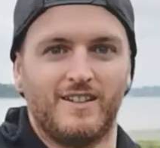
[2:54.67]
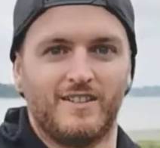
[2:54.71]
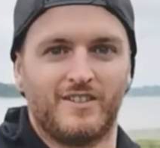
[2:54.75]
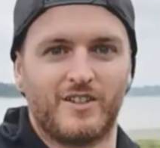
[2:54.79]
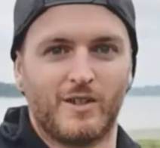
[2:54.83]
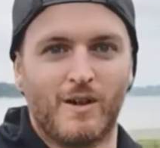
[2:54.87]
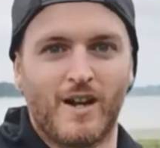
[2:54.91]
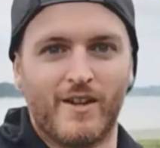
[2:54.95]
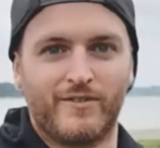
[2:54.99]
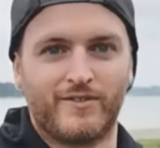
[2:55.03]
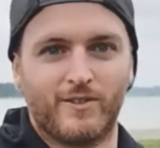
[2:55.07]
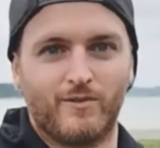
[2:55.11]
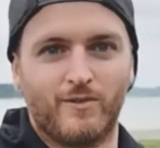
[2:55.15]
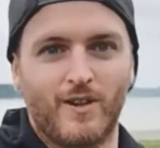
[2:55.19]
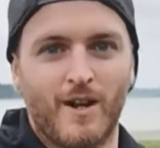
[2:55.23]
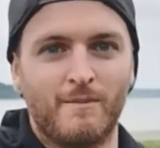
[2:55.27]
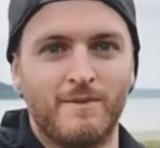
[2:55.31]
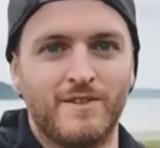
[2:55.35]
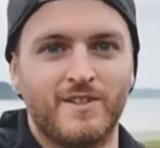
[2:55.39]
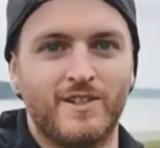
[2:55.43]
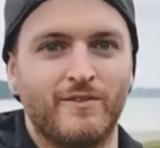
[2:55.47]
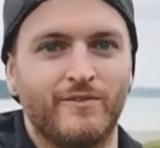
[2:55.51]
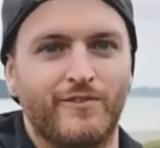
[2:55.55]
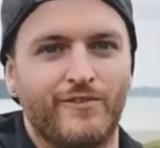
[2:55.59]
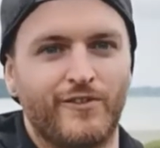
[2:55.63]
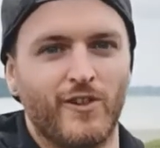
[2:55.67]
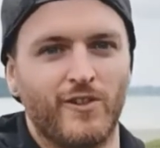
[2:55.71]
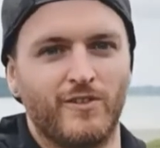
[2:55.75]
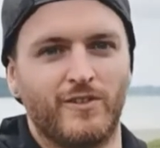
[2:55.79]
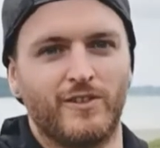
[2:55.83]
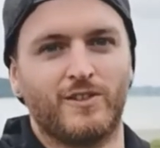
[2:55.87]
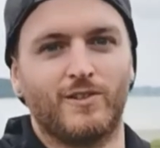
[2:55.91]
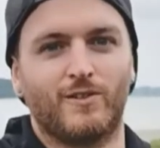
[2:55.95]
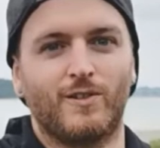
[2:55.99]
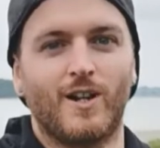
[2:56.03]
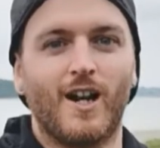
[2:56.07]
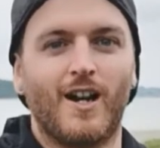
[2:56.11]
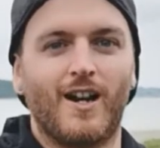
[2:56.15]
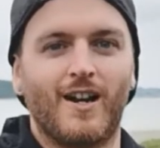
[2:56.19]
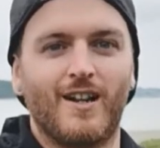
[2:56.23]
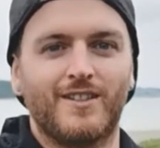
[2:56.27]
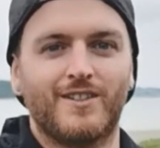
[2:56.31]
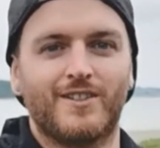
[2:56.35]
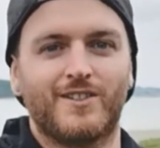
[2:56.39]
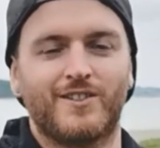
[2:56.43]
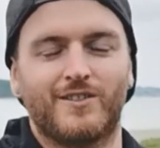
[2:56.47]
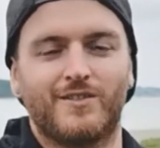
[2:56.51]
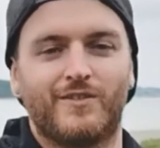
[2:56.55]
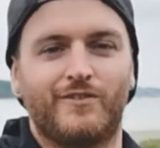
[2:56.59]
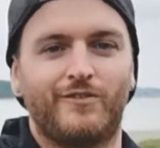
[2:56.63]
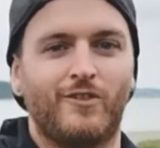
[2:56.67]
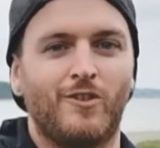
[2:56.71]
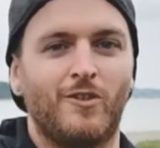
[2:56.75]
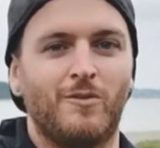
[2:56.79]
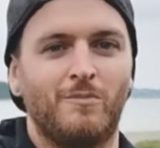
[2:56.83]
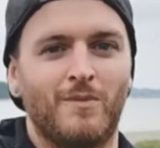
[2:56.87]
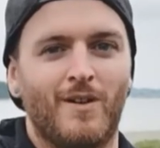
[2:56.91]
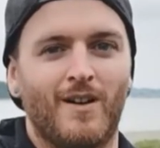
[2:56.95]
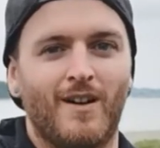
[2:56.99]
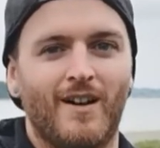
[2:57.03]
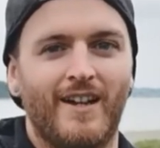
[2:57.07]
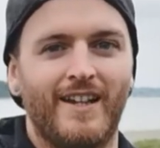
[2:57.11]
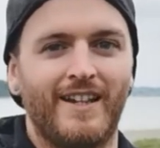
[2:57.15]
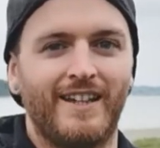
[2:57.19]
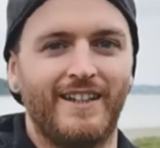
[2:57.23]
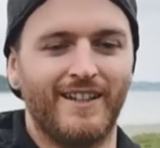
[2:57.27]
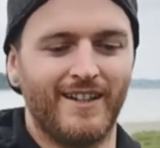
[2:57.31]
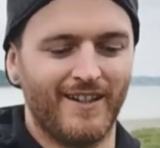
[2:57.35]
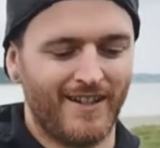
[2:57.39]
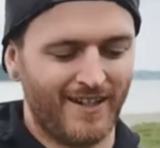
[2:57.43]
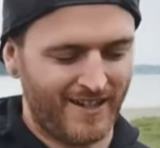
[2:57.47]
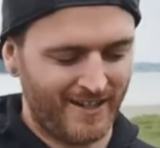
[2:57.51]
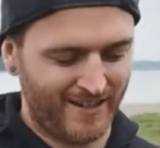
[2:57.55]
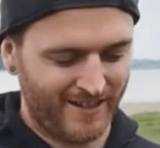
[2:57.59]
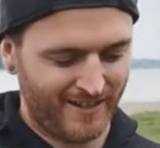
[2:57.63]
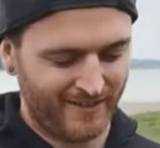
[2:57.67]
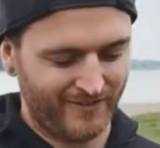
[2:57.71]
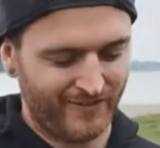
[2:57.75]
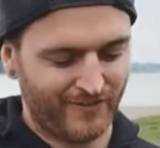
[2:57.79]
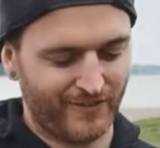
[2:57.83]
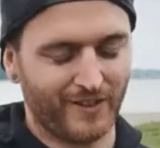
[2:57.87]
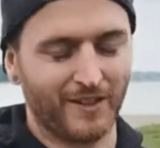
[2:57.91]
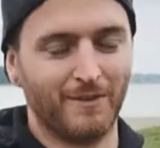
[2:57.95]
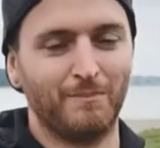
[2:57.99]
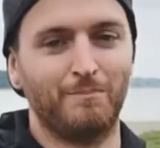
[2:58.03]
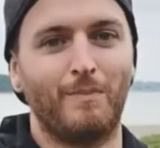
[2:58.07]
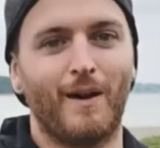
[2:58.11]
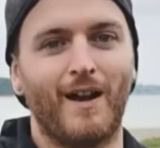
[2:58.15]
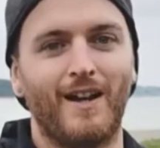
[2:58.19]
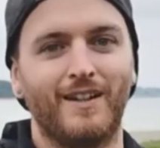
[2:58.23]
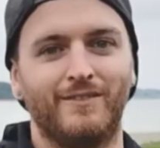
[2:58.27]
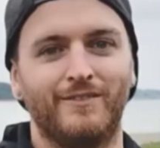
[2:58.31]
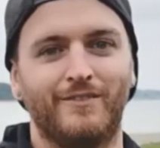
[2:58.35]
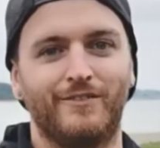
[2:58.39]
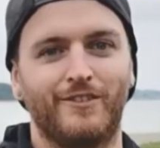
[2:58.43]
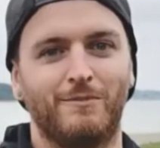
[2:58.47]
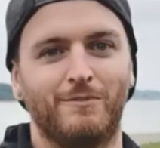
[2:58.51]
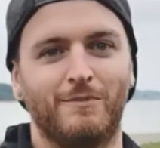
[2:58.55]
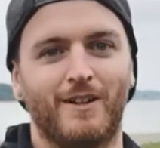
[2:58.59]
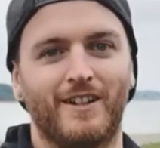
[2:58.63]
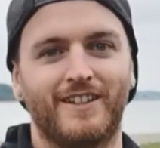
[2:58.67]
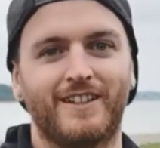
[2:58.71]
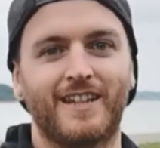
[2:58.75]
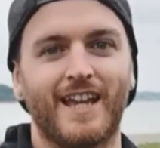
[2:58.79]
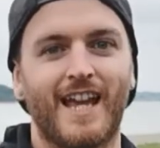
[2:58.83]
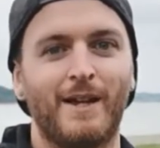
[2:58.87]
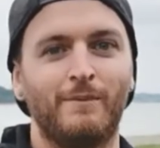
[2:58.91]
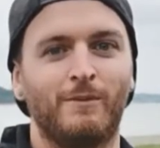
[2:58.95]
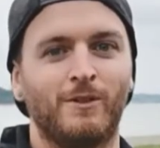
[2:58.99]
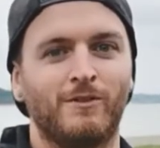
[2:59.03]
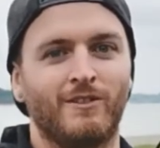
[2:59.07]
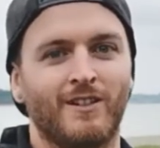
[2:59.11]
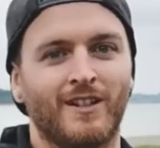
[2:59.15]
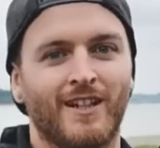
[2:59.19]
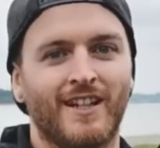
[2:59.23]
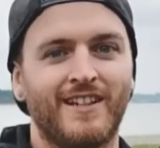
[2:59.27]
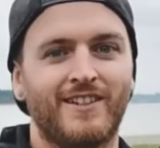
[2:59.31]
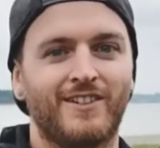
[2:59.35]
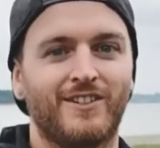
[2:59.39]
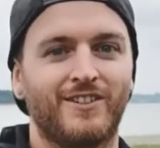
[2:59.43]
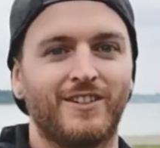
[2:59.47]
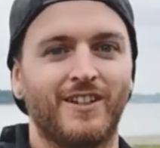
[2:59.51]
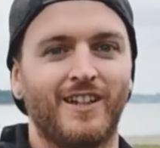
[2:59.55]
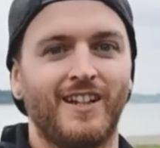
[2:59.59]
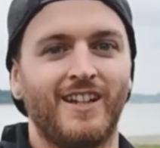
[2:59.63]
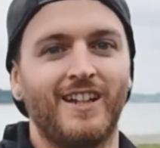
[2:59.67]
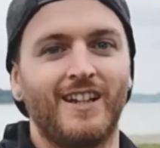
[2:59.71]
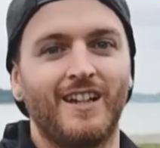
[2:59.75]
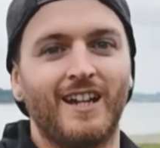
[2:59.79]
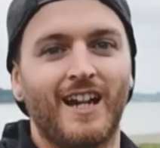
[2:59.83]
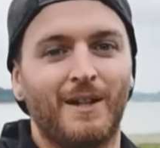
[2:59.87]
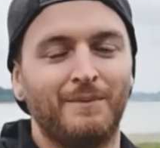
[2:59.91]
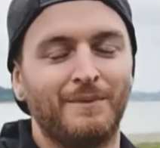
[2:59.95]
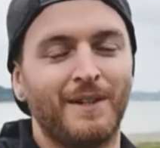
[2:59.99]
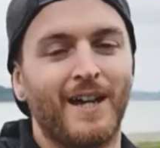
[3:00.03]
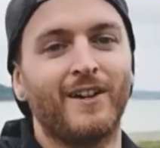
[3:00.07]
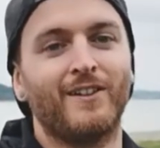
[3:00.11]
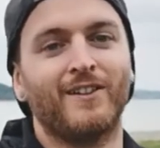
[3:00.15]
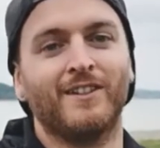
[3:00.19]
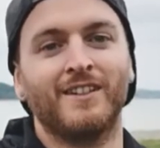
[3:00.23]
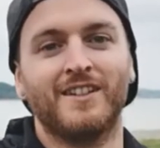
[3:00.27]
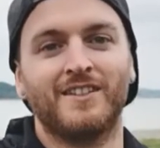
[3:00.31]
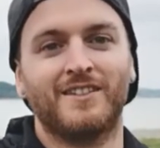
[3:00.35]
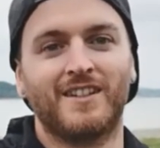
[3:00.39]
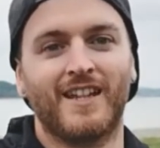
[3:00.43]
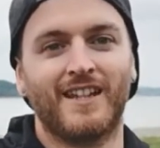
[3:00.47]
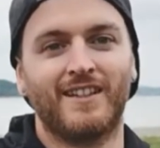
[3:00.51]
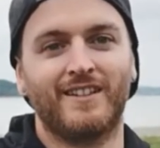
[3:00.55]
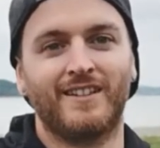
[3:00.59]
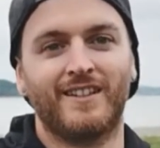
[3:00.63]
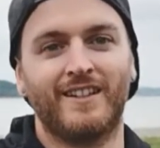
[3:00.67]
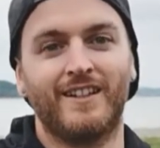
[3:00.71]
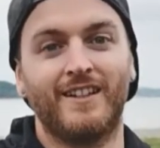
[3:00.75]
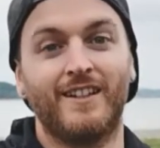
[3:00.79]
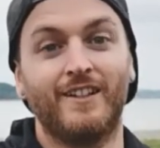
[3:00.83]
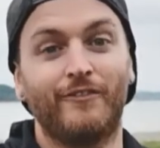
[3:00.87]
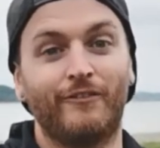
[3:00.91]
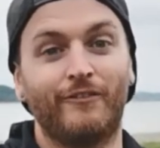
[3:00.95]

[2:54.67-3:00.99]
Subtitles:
So after rummaging through the grass for the button for my cable release, I'm now going to take the